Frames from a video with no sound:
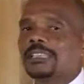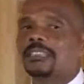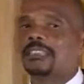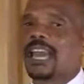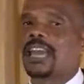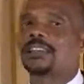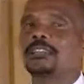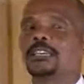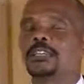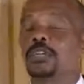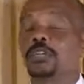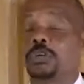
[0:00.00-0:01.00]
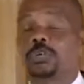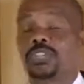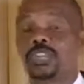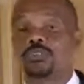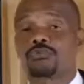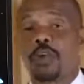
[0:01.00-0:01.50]
deadly
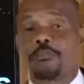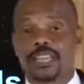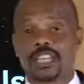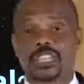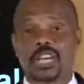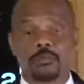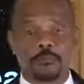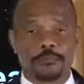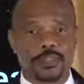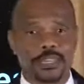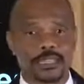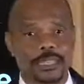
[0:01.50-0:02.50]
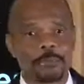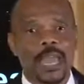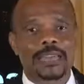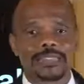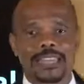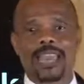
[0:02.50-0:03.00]
delusions. Revelation reveals
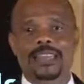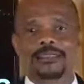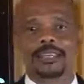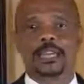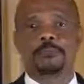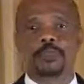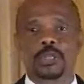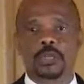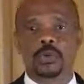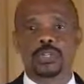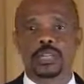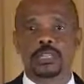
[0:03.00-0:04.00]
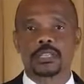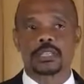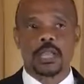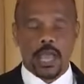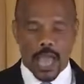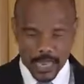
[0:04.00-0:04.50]
deadly delusions.
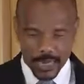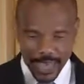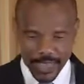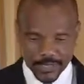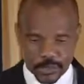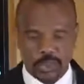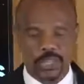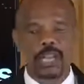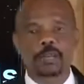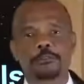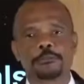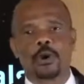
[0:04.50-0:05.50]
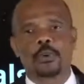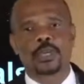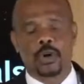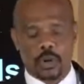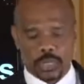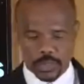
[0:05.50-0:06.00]
And as usual, before we
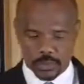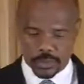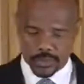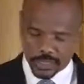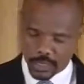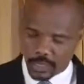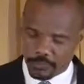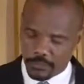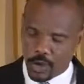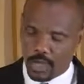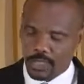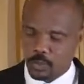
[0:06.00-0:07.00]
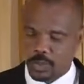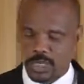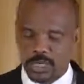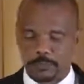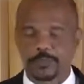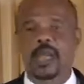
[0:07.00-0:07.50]
go into the study of God's
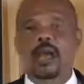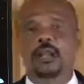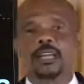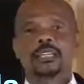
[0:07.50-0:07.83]
word, let